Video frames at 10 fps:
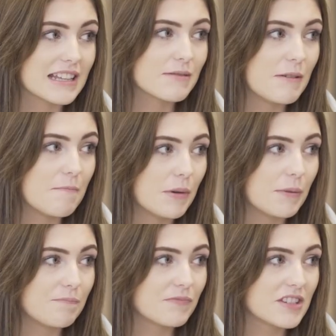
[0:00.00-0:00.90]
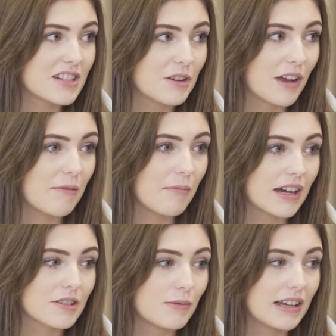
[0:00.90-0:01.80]
and practice.
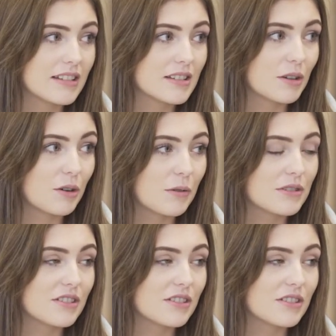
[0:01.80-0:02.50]
Students can